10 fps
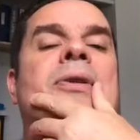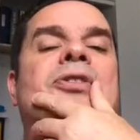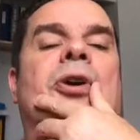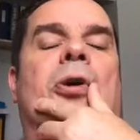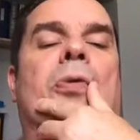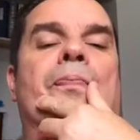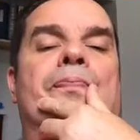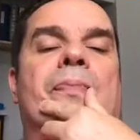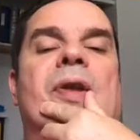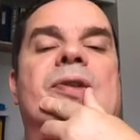So
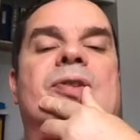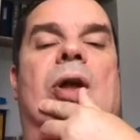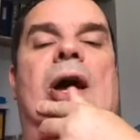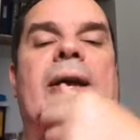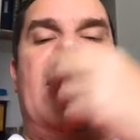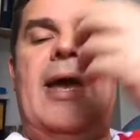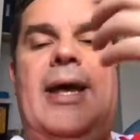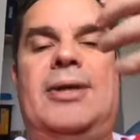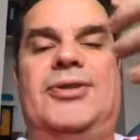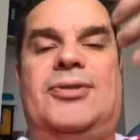as long
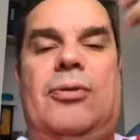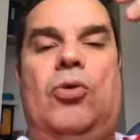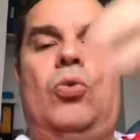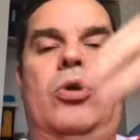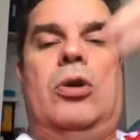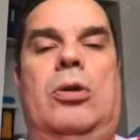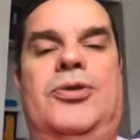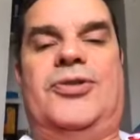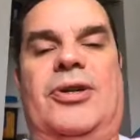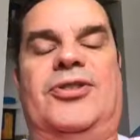as the
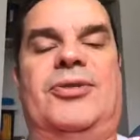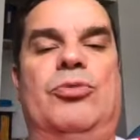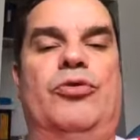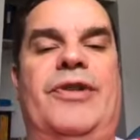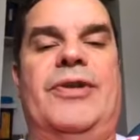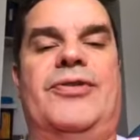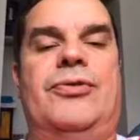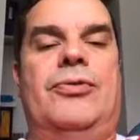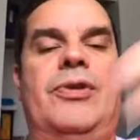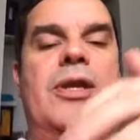world starts to move
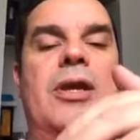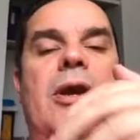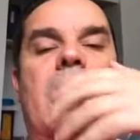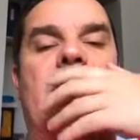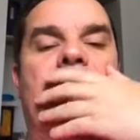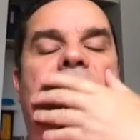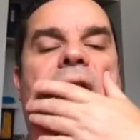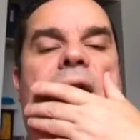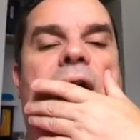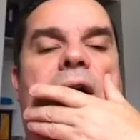into the
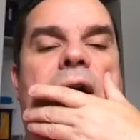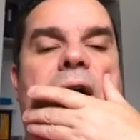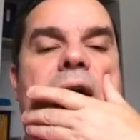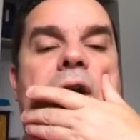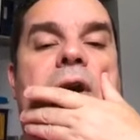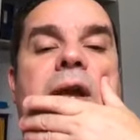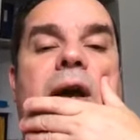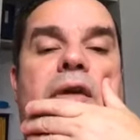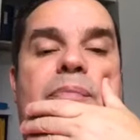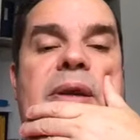uh, area
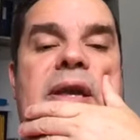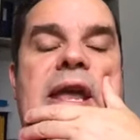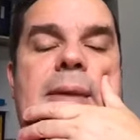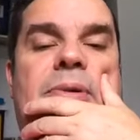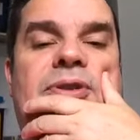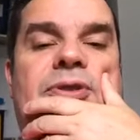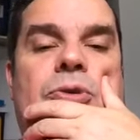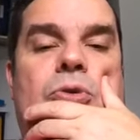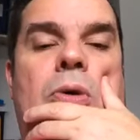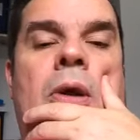of being able
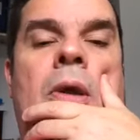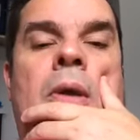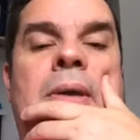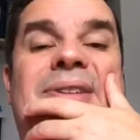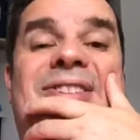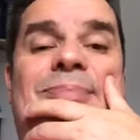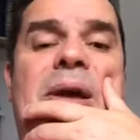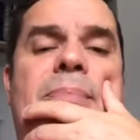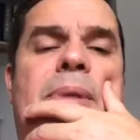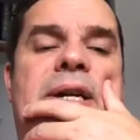to
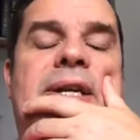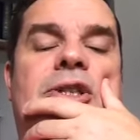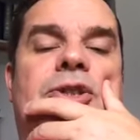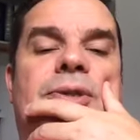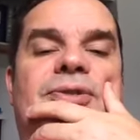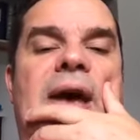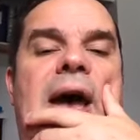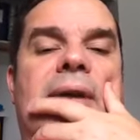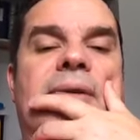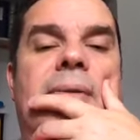spend money and
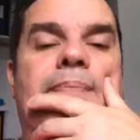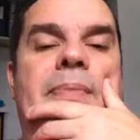transact